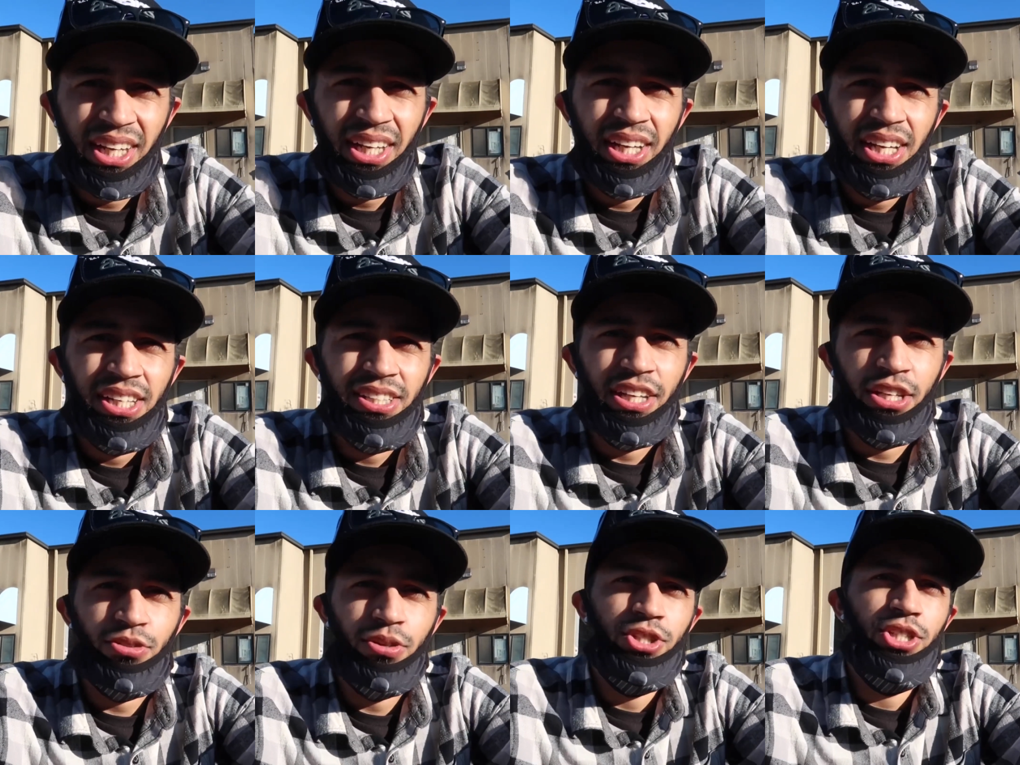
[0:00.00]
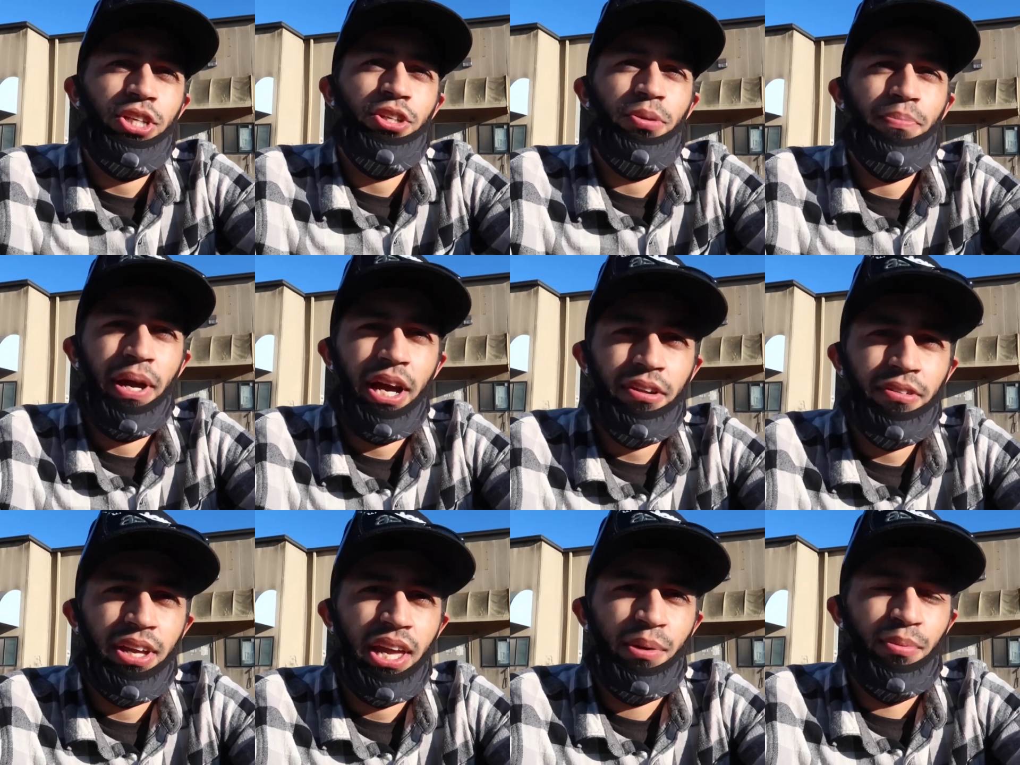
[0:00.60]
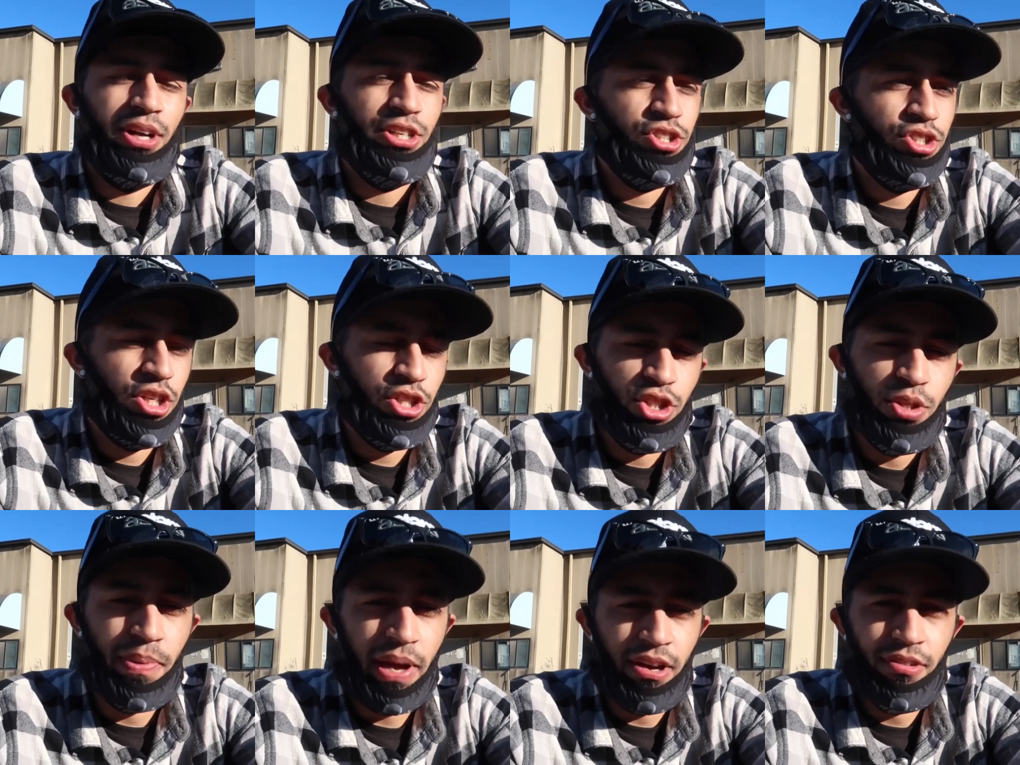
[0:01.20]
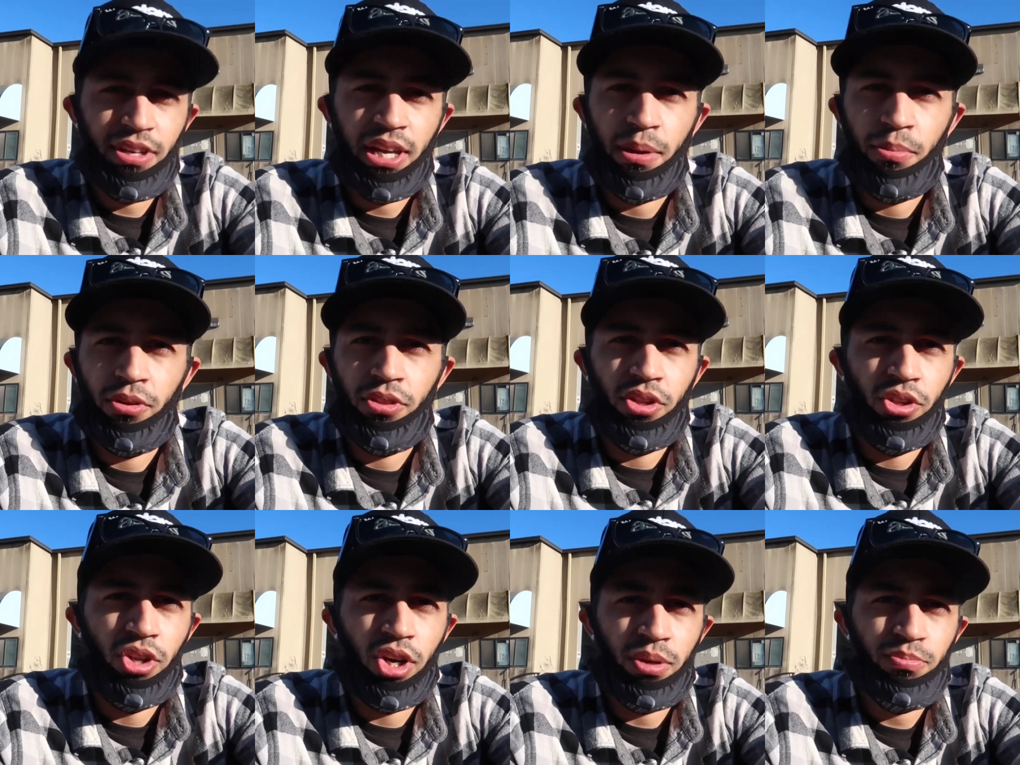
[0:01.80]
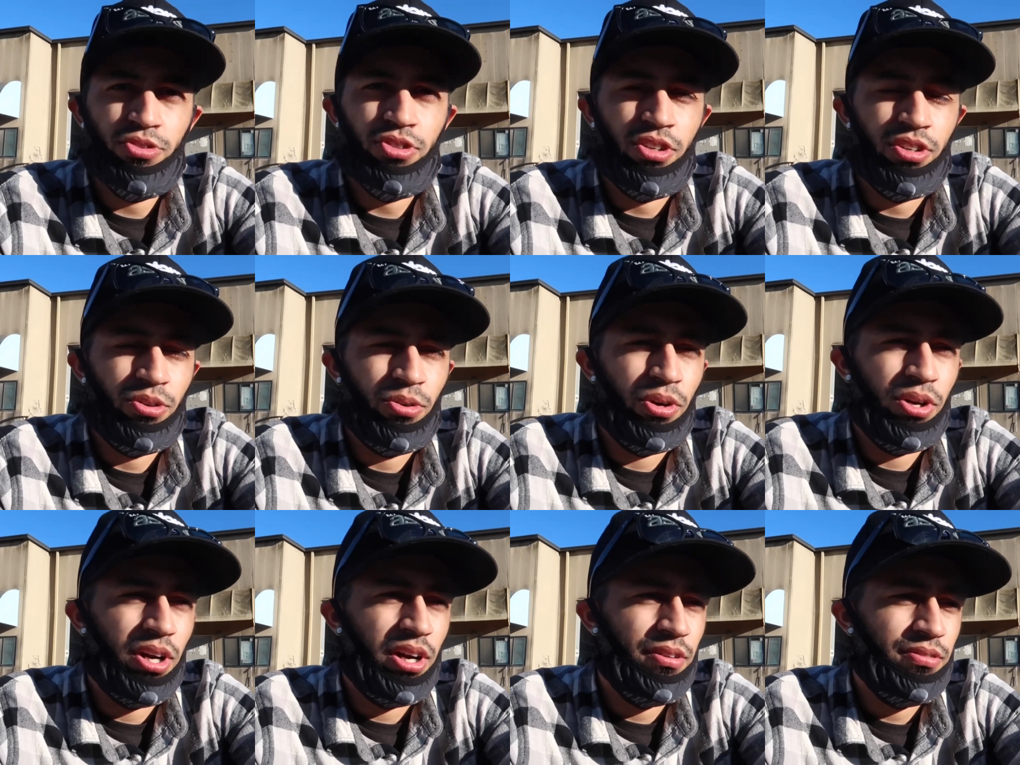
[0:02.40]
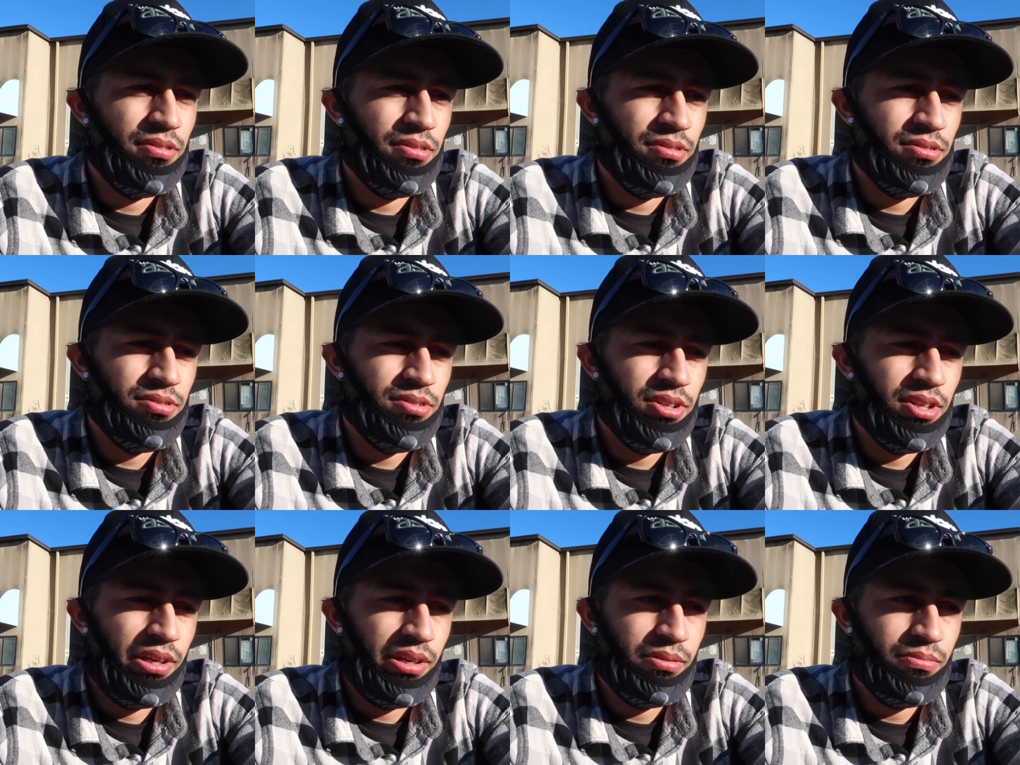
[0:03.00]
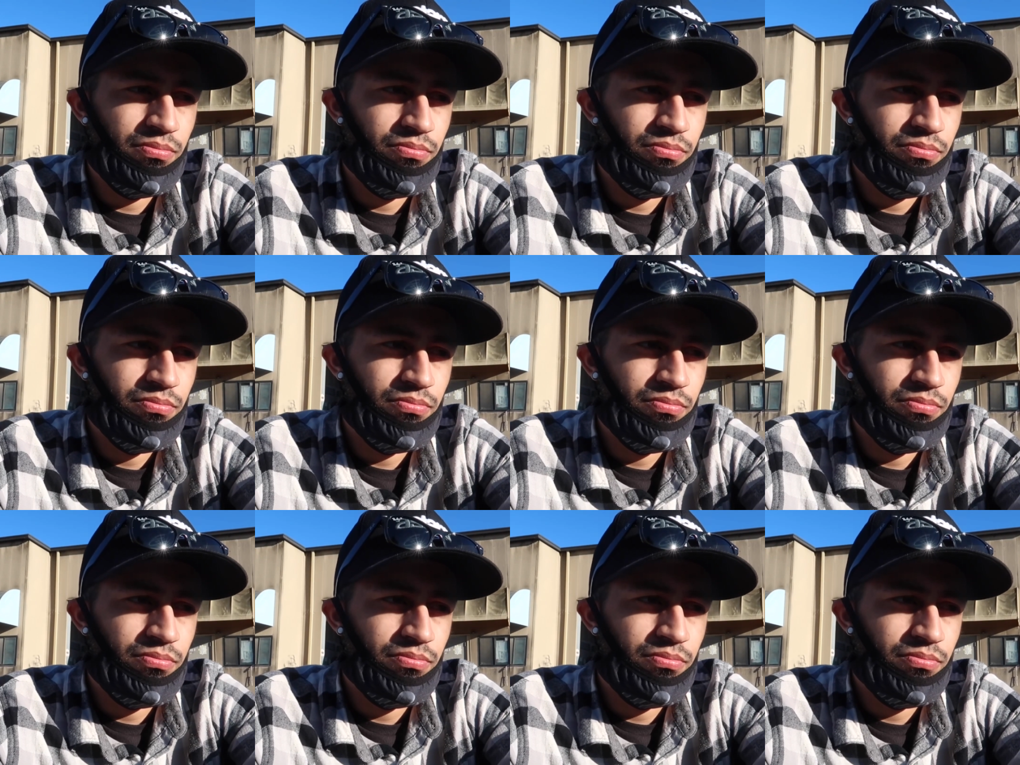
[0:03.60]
He's like, so I checked your battery cable. I just touched the battery cable and the alarm started going off. I was like,